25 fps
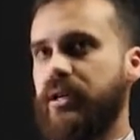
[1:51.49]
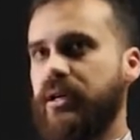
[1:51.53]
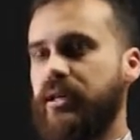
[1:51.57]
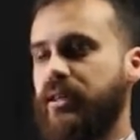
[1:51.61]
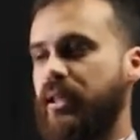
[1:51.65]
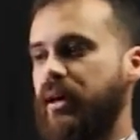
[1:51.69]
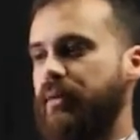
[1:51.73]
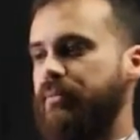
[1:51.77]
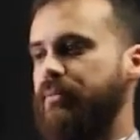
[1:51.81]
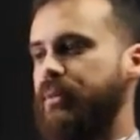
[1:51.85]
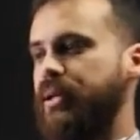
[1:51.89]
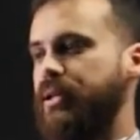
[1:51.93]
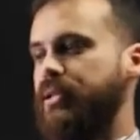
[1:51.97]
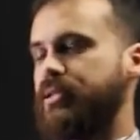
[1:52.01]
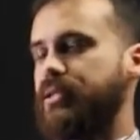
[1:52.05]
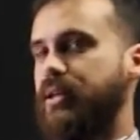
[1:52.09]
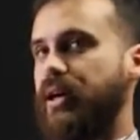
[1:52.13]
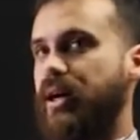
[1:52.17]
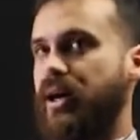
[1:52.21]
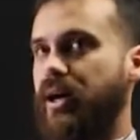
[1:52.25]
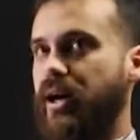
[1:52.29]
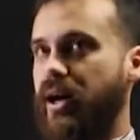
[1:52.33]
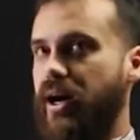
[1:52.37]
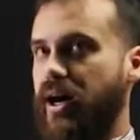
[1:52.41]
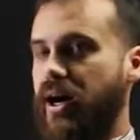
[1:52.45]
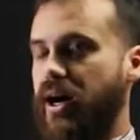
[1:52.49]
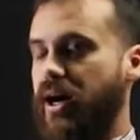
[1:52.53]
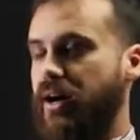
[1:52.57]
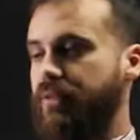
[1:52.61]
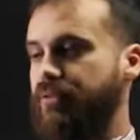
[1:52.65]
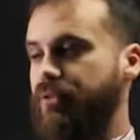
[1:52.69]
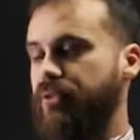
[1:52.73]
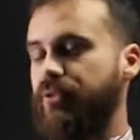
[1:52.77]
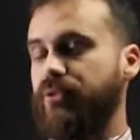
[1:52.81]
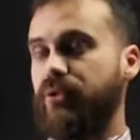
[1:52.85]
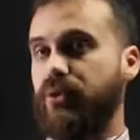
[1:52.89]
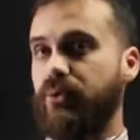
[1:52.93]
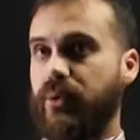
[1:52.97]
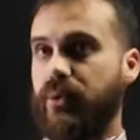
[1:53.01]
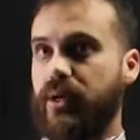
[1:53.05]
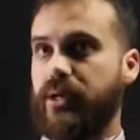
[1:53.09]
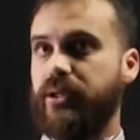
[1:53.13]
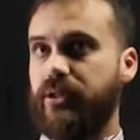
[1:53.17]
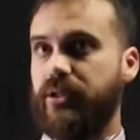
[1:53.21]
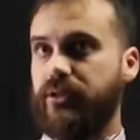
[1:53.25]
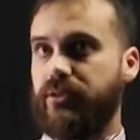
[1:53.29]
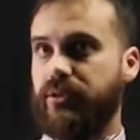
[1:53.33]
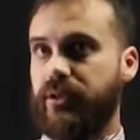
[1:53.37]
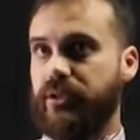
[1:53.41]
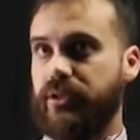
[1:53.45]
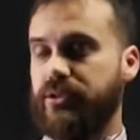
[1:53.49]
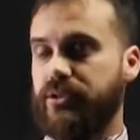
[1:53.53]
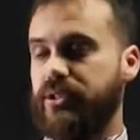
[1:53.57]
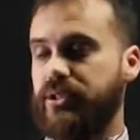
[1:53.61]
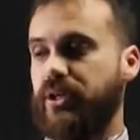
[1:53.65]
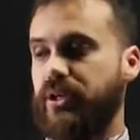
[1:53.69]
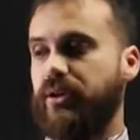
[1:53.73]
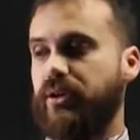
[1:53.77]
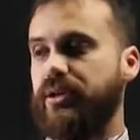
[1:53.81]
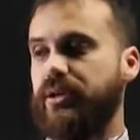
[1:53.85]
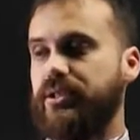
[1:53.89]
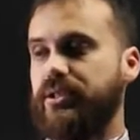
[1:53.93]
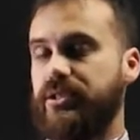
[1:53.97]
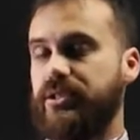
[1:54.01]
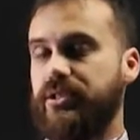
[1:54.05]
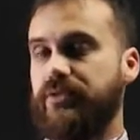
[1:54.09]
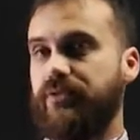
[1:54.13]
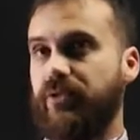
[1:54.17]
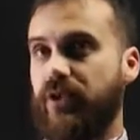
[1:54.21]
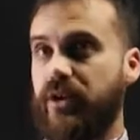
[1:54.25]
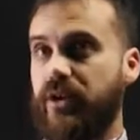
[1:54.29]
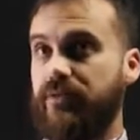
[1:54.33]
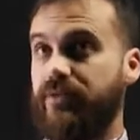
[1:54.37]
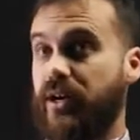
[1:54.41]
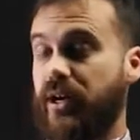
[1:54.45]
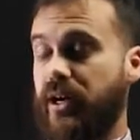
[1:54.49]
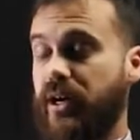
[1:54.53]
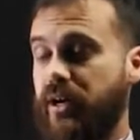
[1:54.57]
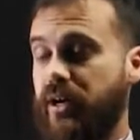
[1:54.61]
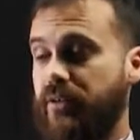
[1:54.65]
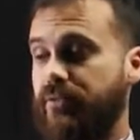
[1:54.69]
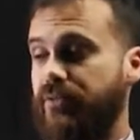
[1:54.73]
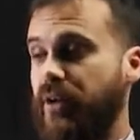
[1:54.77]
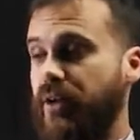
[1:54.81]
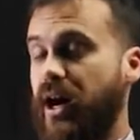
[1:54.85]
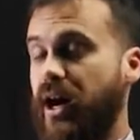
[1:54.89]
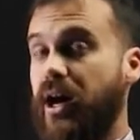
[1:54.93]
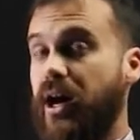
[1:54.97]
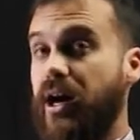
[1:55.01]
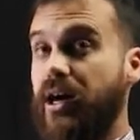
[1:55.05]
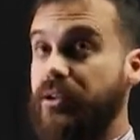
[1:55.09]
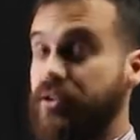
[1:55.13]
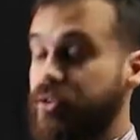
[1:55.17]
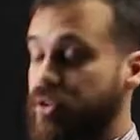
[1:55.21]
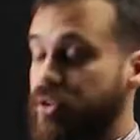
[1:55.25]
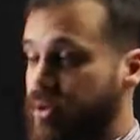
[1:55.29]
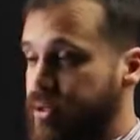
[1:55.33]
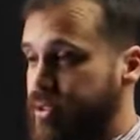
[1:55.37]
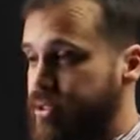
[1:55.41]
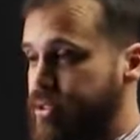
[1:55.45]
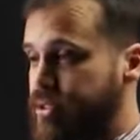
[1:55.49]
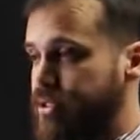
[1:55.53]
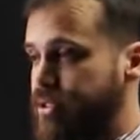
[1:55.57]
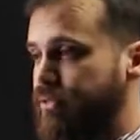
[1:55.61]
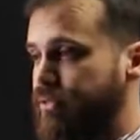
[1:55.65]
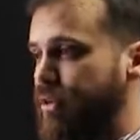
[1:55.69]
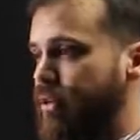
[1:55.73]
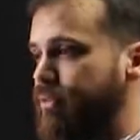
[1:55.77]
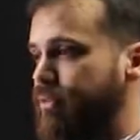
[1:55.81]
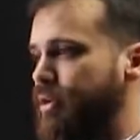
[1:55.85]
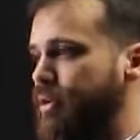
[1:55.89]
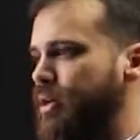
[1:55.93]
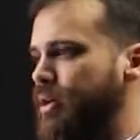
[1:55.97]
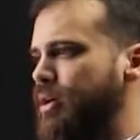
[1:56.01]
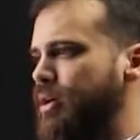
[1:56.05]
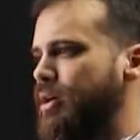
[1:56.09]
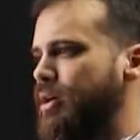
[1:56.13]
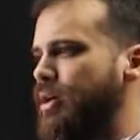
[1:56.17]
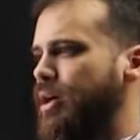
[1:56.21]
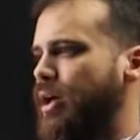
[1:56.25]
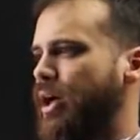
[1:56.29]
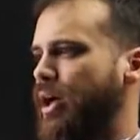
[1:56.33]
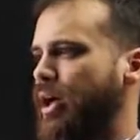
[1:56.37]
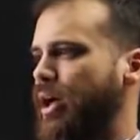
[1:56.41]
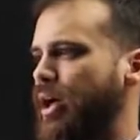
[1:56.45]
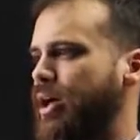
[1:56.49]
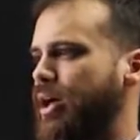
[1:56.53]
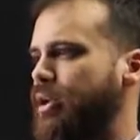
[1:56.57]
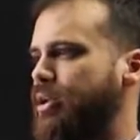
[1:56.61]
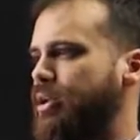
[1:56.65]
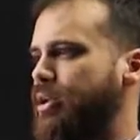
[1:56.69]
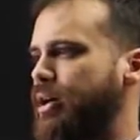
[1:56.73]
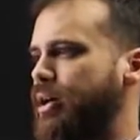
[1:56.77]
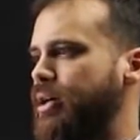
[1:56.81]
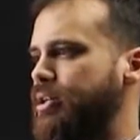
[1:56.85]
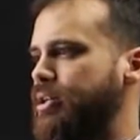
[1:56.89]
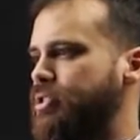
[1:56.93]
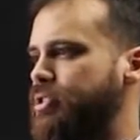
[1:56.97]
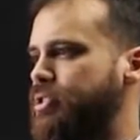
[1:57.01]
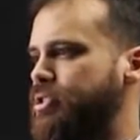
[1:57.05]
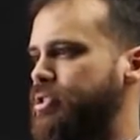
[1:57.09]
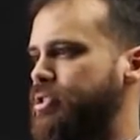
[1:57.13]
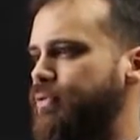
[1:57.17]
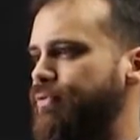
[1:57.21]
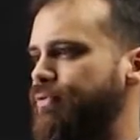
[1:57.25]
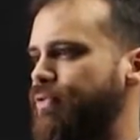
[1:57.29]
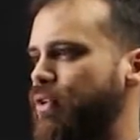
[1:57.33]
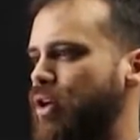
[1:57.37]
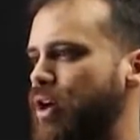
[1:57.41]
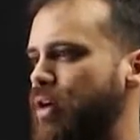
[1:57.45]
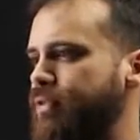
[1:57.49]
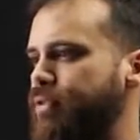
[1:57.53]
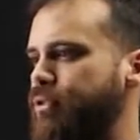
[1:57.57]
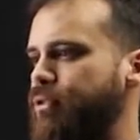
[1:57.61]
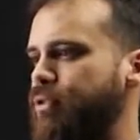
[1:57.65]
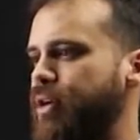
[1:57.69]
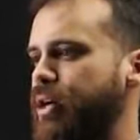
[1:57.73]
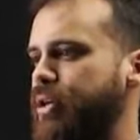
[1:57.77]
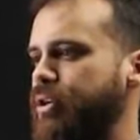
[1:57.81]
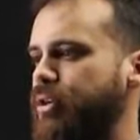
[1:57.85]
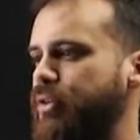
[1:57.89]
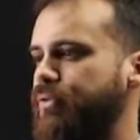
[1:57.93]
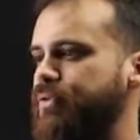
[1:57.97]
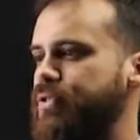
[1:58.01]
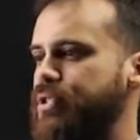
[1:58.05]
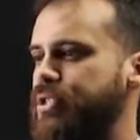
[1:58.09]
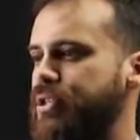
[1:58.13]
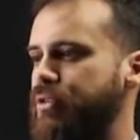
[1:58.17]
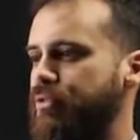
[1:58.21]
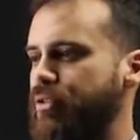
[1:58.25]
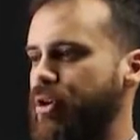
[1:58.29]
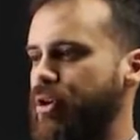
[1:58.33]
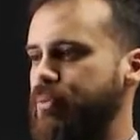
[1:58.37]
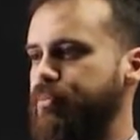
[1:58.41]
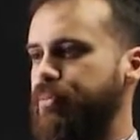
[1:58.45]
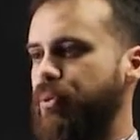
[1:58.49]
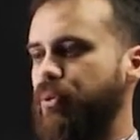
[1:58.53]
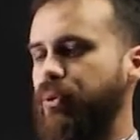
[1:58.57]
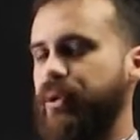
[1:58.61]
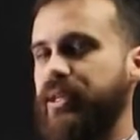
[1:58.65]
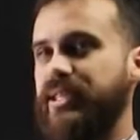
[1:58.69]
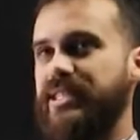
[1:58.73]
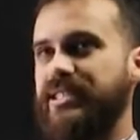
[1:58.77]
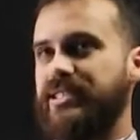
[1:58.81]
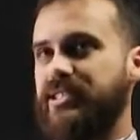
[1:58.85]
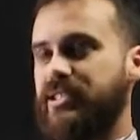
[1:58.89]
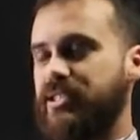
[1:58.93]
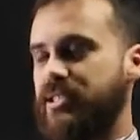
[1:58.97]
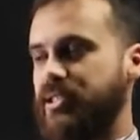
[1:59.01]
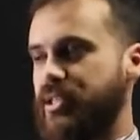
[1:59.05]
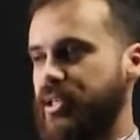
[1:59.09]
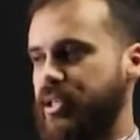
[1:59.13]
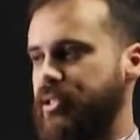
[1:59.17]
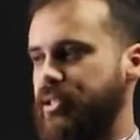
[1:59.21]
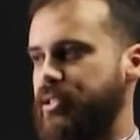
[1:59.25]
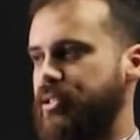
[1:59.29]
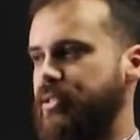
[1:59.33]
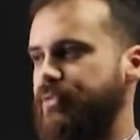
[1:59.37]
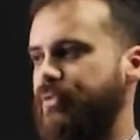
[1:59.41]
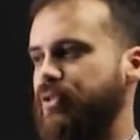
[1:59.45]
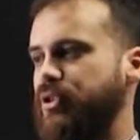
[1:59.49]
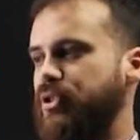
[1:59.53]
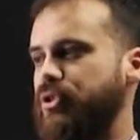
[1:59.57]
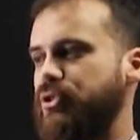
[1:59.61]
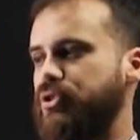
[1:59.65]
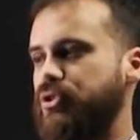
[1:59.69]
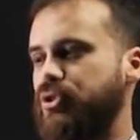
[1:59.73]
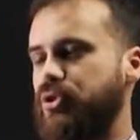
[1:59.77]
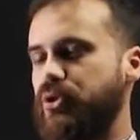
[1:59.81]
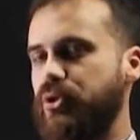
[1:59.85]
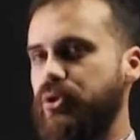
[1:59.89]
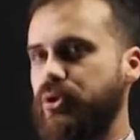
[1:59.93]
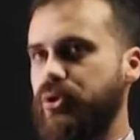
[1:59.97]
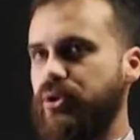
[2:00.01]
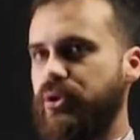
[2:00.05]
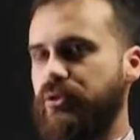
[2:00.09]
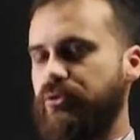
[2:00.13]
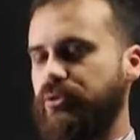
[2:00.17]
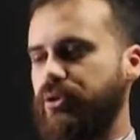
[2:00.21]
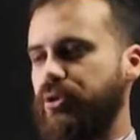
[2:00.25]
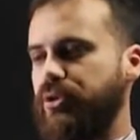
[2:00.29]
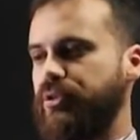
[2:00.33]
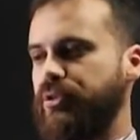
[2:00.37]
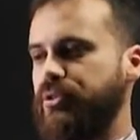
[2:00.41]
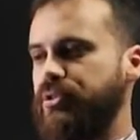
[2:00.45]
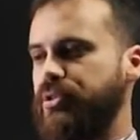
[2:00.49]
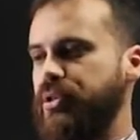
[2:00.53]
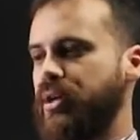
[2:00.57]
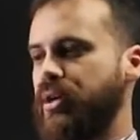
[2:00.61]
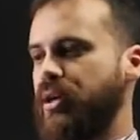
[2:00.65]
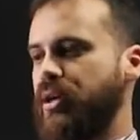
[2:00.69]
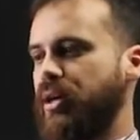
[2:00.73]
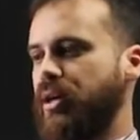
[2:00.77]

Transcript: That means half of the one-year-olds are going to survive, half aren't going to survive, and a survival rate of 0.6 for the two-year-olds.